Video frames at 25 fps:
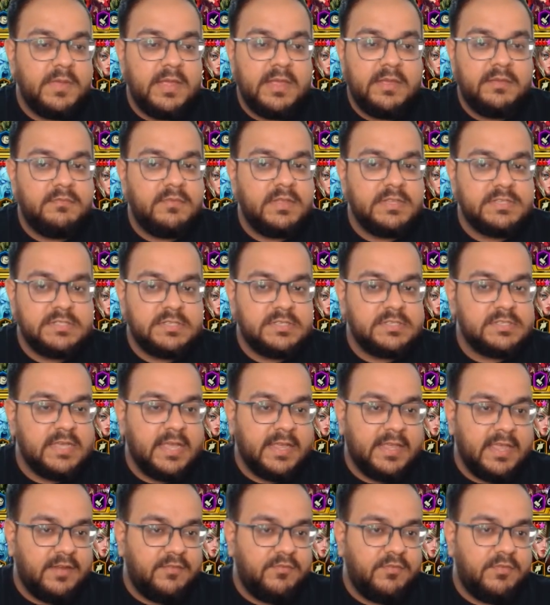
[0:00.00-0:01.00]
which is
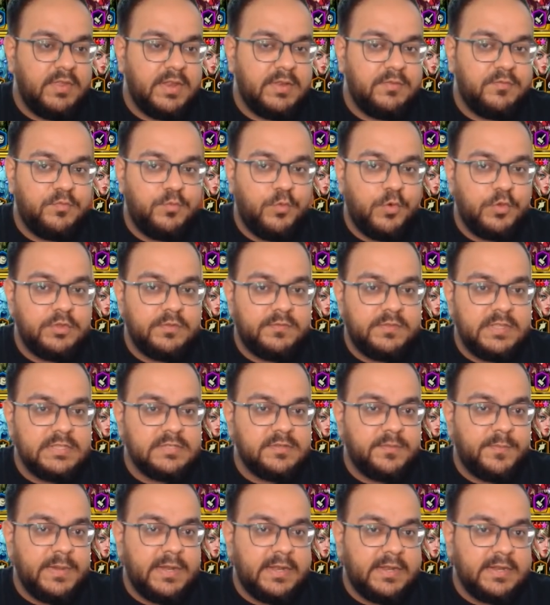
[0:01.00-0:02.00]
again when both of these
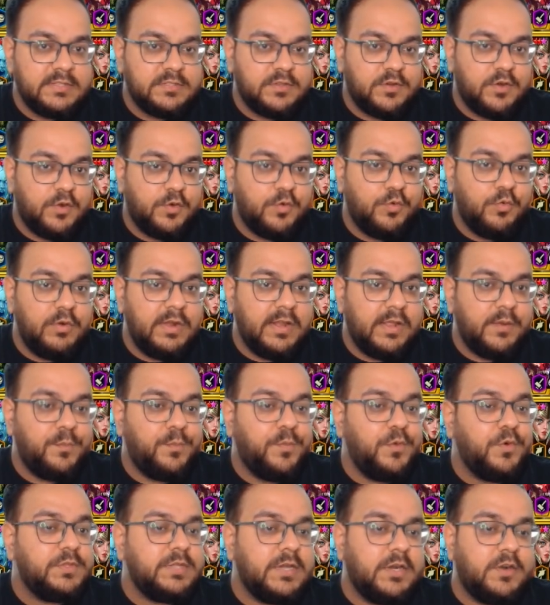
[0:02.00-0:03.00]
abilities on her cooldown,
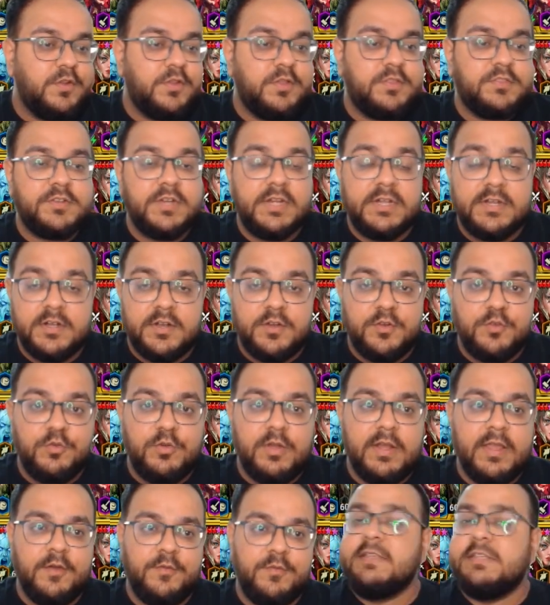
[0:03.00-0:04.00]
both are on 3-turn
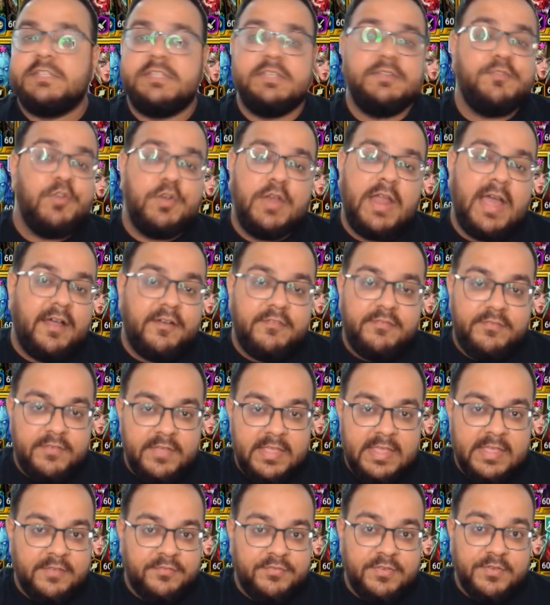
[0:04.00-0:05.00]
cooldown, she will have
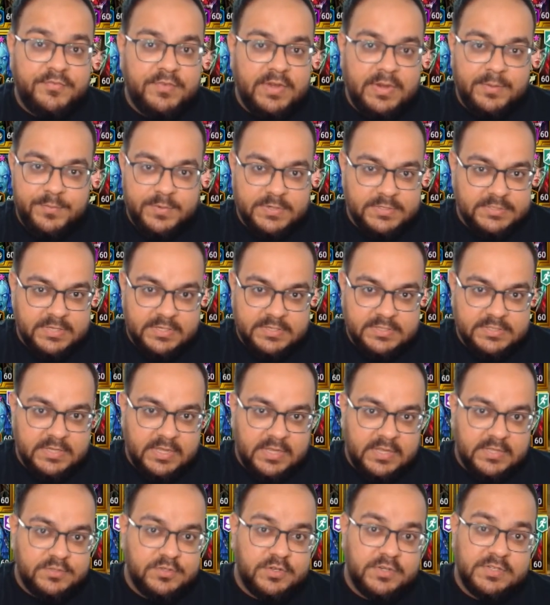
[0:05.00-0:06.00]
a 15%
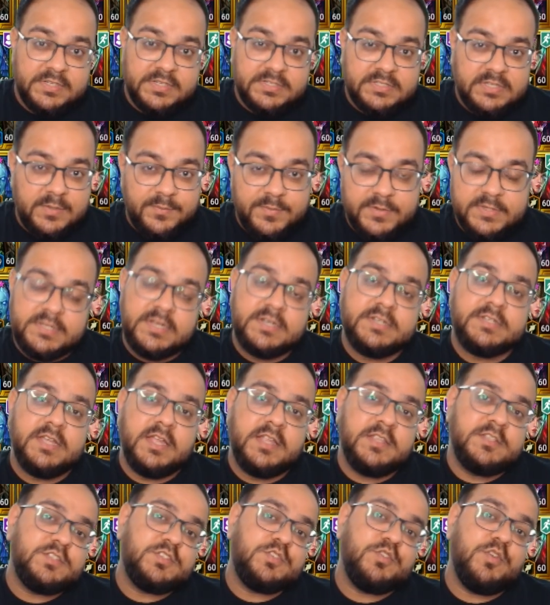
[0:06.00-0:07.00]
chance or 16%
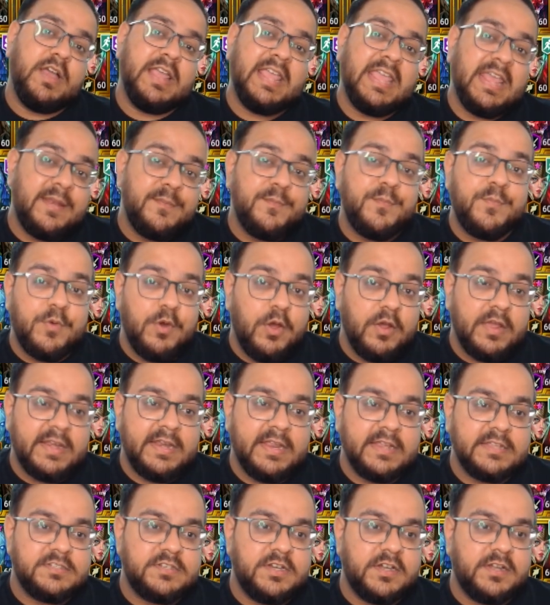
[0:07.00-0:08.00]
chance to again proc an
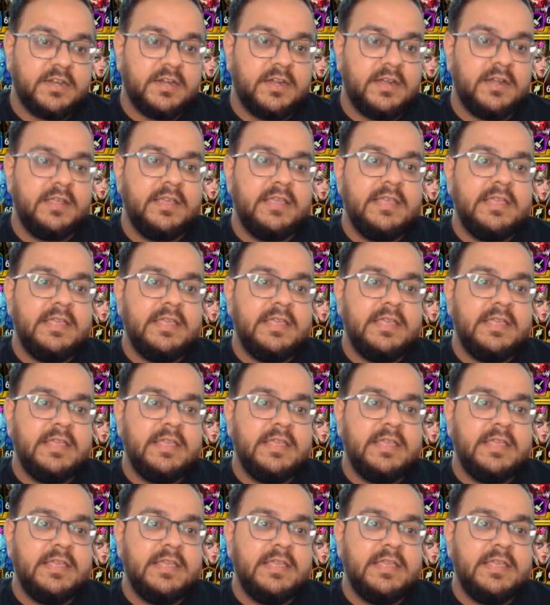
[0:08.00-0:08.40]
extra turn.